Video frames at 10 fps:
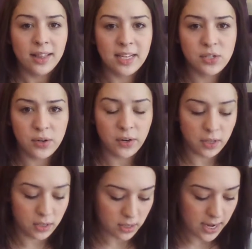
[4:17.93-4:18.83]
they
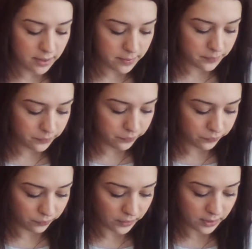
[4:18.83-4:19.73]
don't,
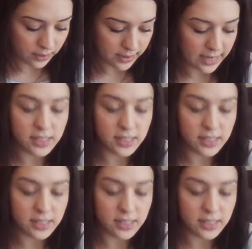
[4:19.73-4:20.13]
that